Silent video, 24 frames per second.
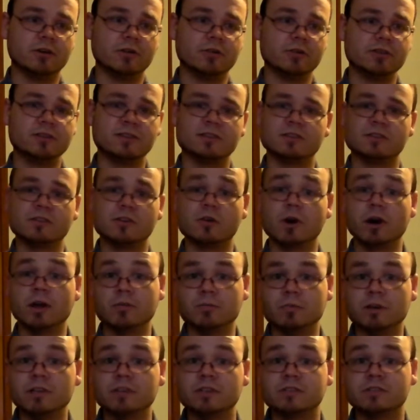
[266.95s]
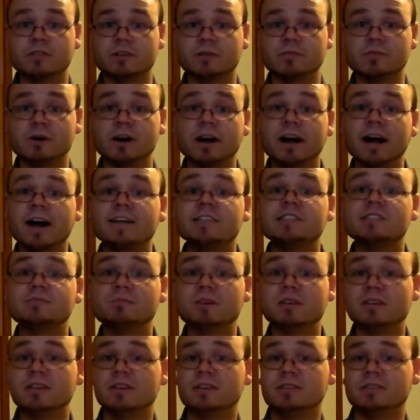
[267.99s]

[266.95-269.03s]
this is a great mystery, but I speak